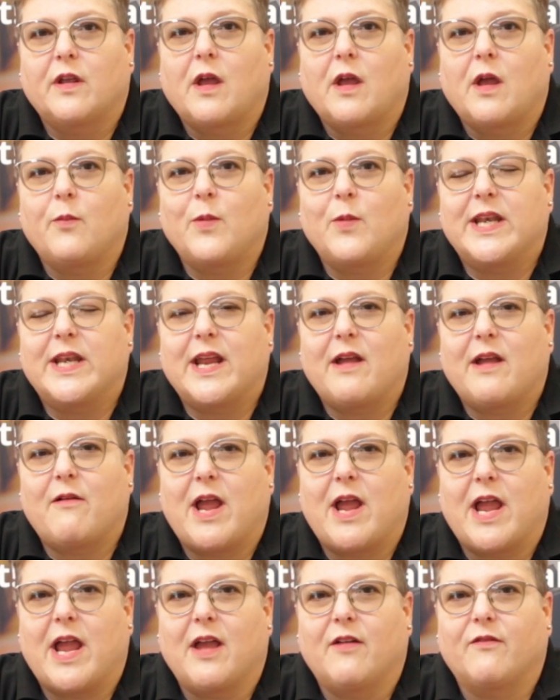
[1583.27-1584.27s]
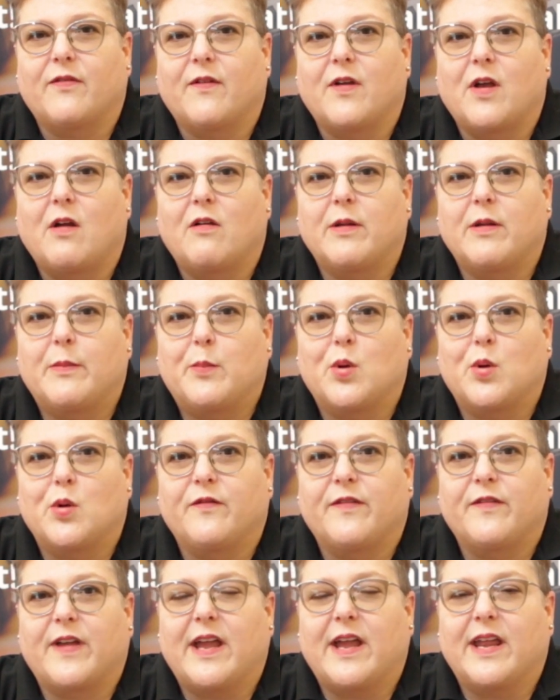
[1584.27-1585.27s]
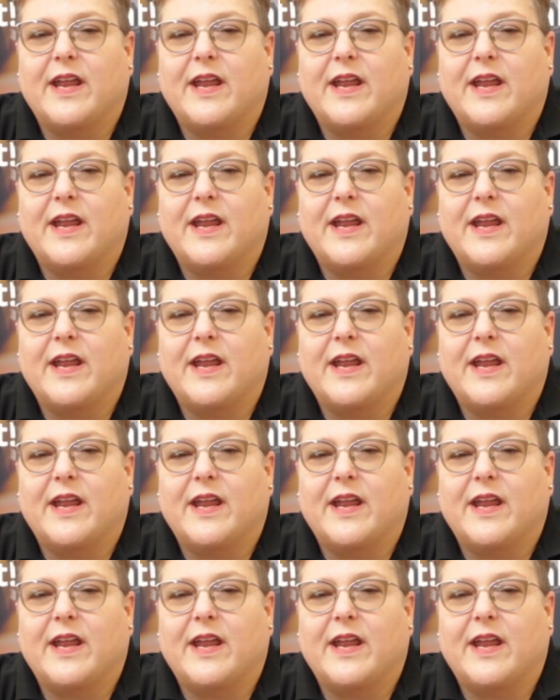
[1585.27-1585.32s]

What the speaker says: and we now have our input VAT